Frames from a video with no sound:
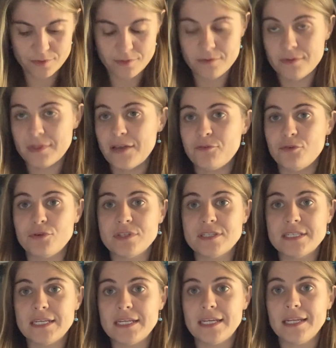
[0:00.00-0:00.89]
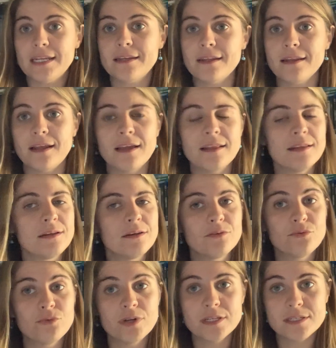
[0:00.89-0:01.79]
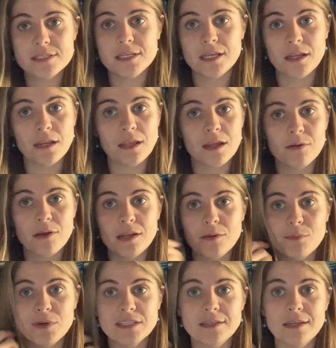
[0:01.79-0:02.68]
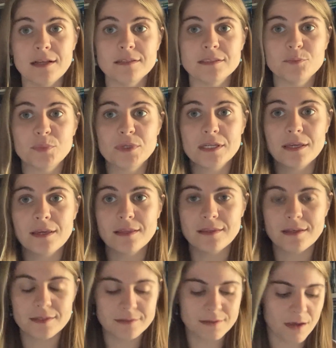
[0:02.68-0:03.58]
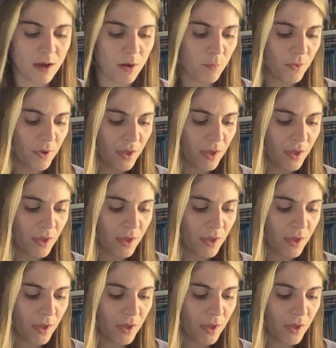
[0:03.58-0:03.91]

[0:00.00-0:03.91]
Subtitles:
Never seen it, and I didn't really see anybody else picking that up.